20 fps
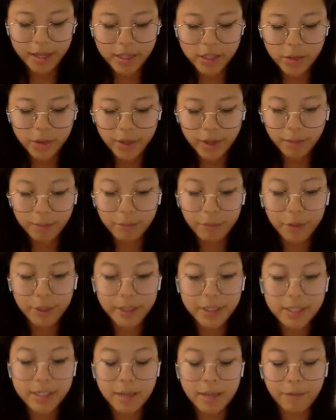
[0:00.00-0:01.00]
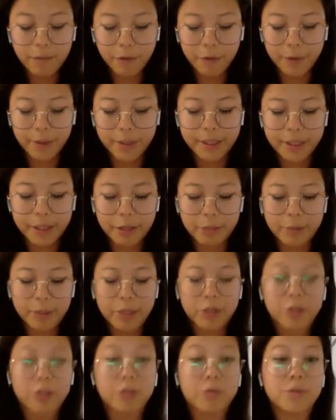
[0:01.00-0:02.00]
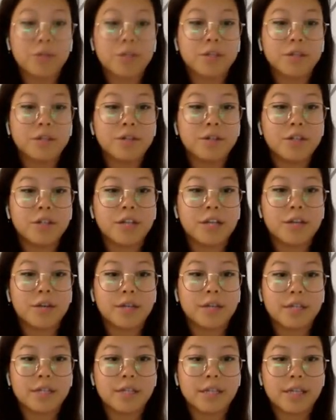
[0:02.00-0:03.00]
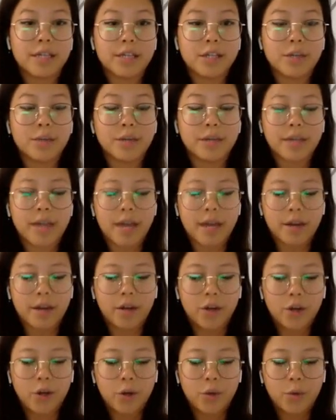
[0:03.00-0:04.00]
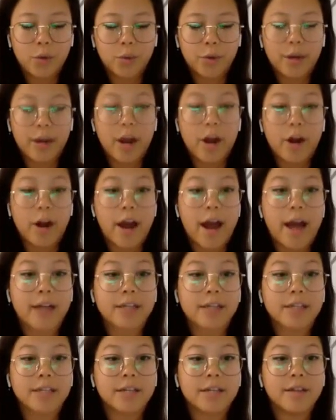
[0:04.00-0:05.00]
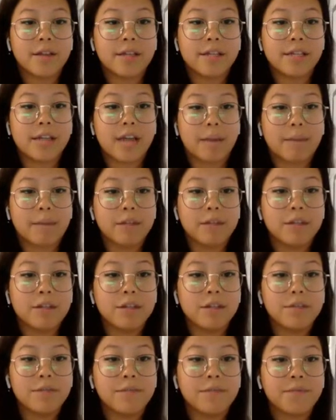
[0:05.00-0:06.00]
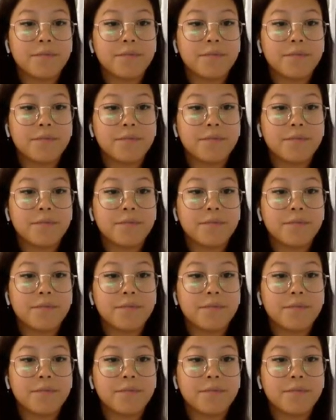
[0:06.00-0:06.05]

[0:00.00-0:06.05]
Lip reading: And so I can bring this up for you a little bit closer so that you can see. So again, we are at the diamond